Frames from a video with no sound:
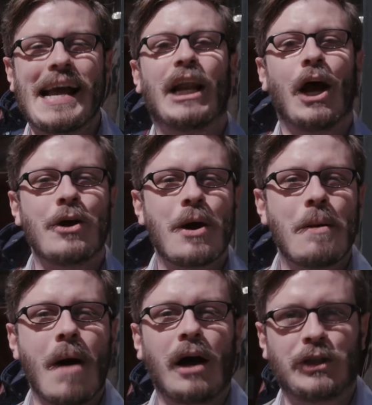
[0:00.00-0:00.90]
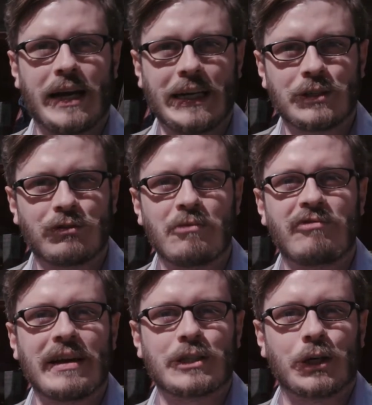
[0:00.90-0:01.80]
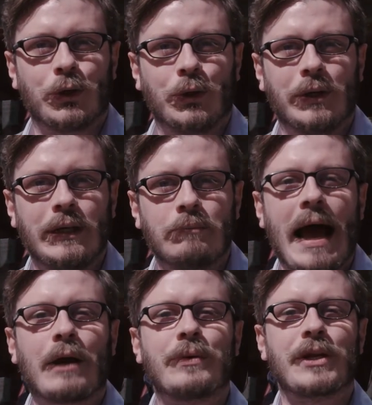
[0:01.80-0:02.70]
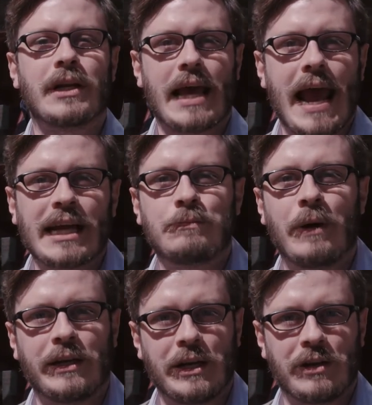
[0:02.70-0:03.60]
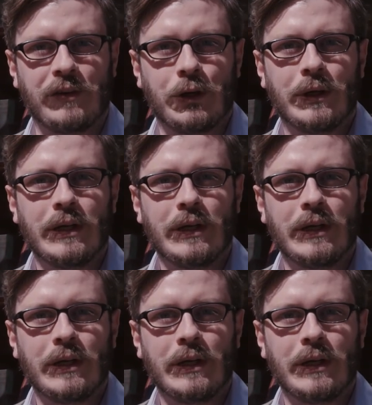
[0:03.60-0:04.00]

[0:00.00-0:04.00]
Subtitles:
Hello, Mark Jennings from Drinks Galore, back with another expert interview.